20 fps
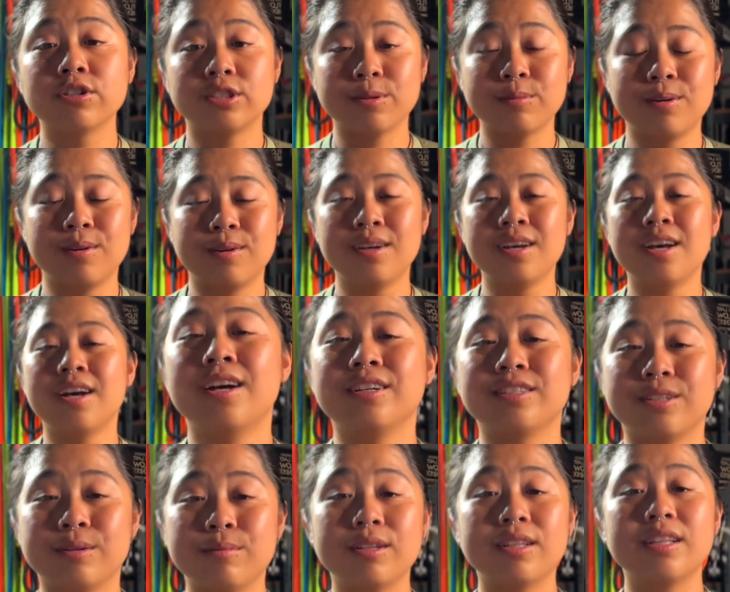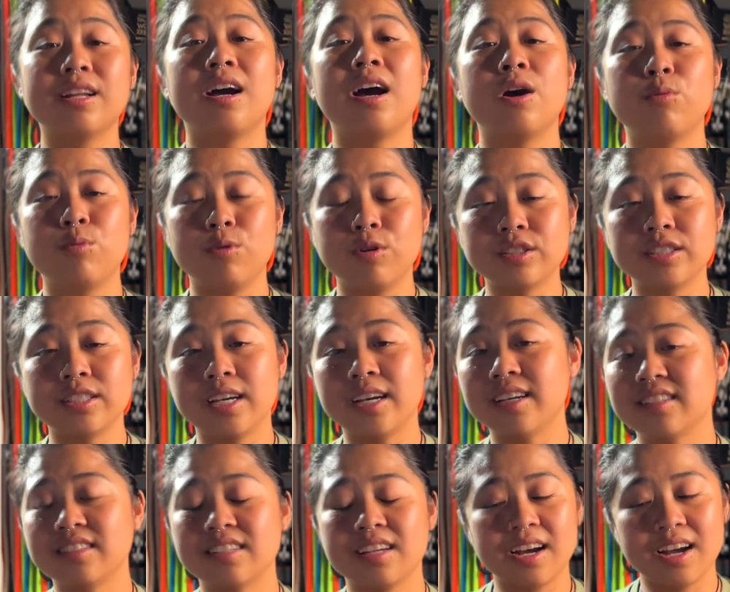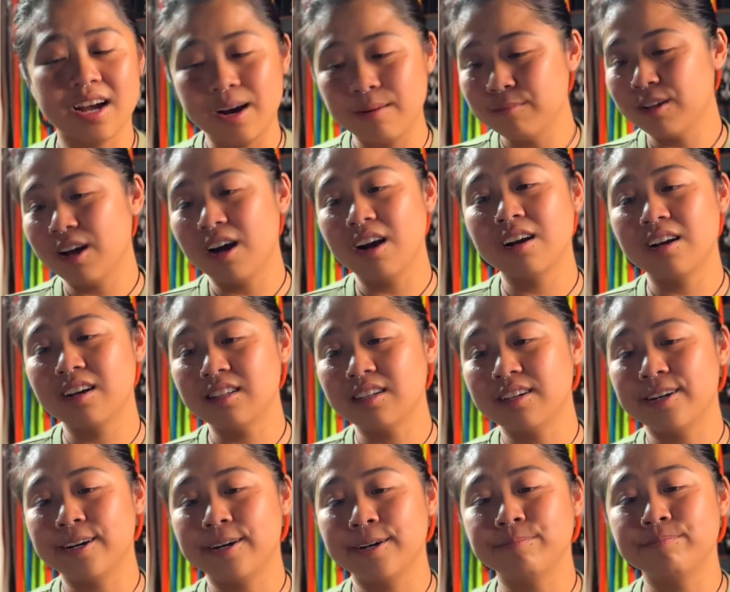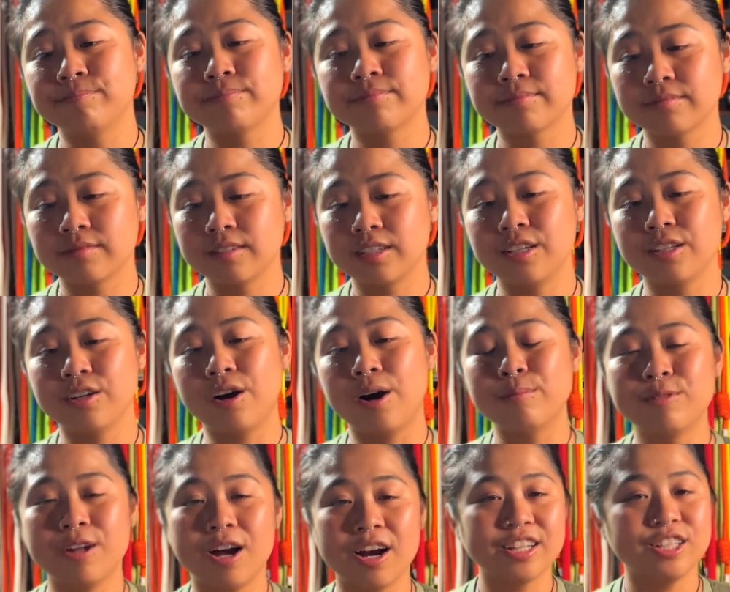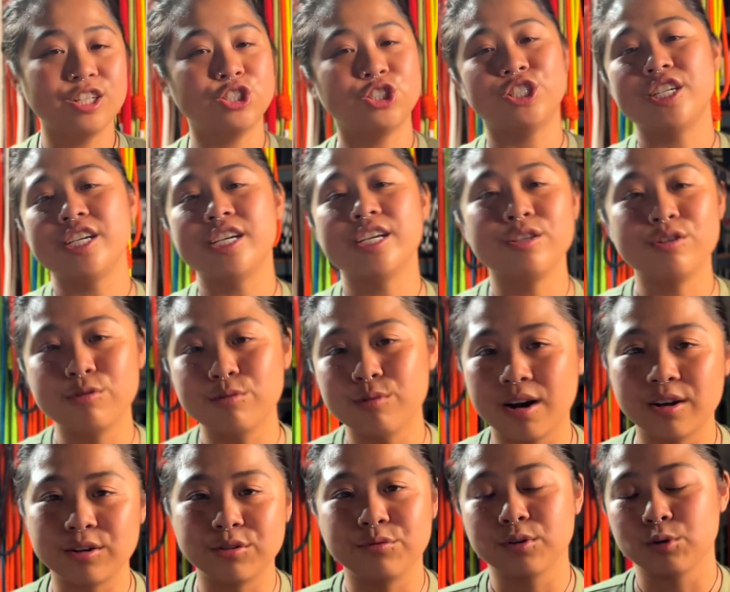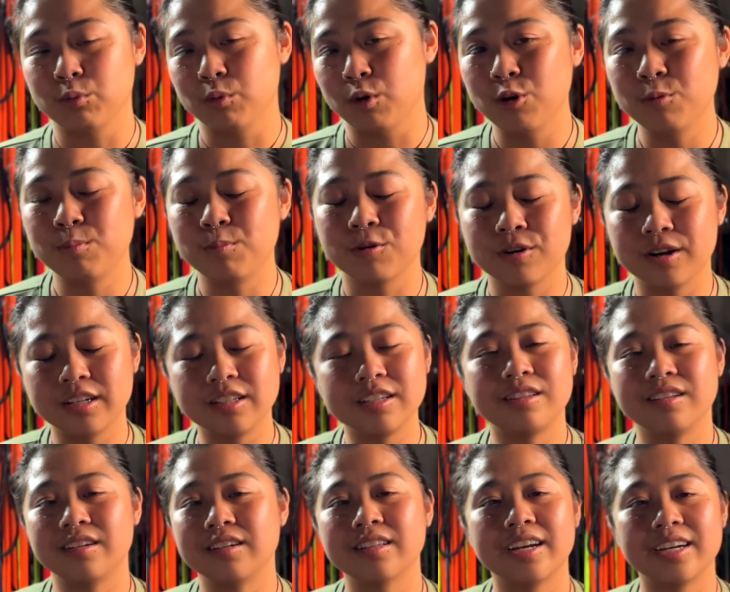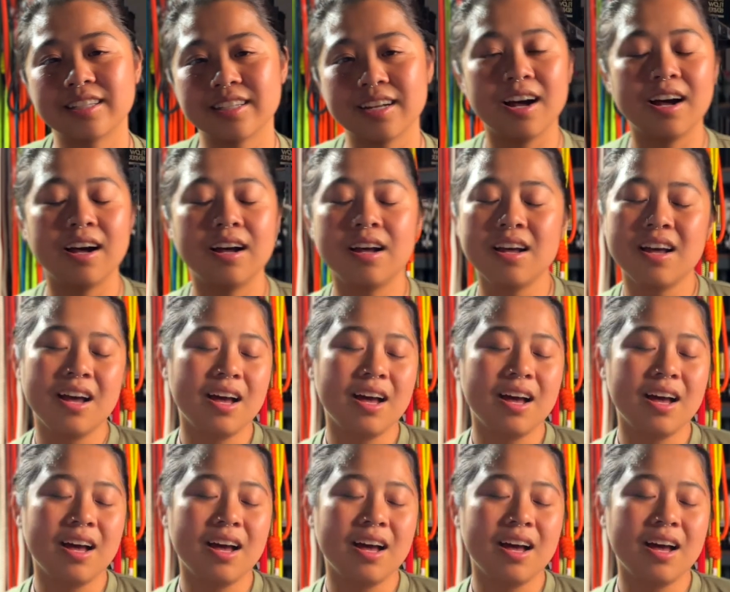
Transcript: something that I will say is like, I'm not gonna cheat you out of a rope or anything like that.